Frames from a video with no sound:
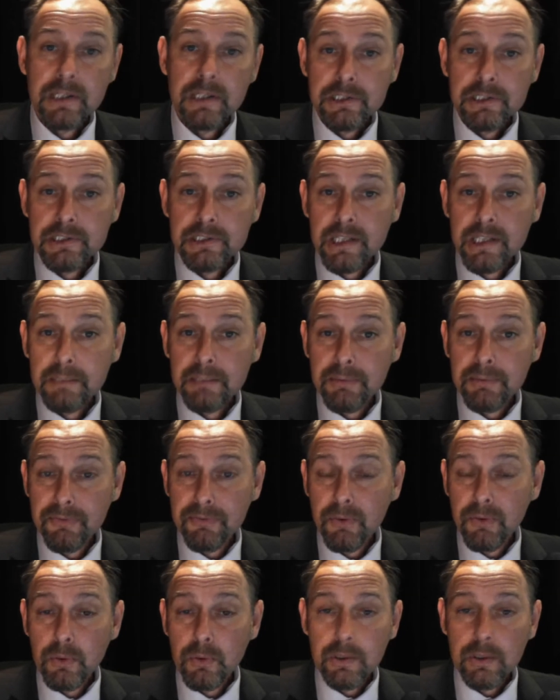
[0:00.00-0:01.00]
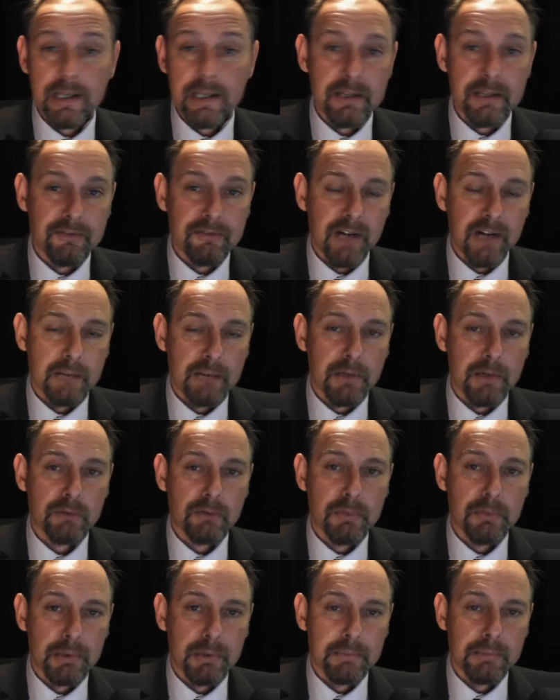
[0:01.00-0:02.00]
seen before in the Weimar
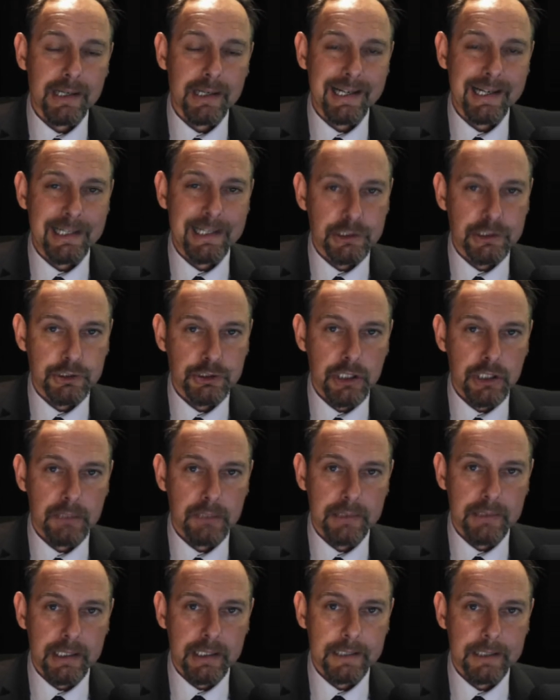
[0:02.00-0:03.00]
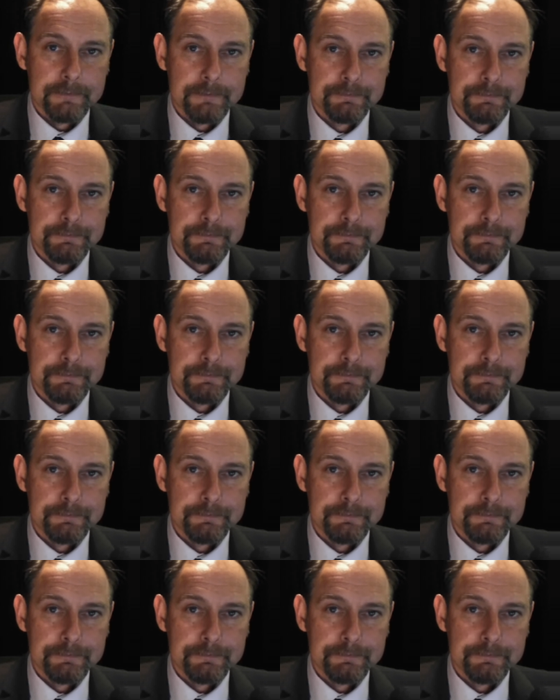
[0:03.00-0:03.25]
Republic in Germany.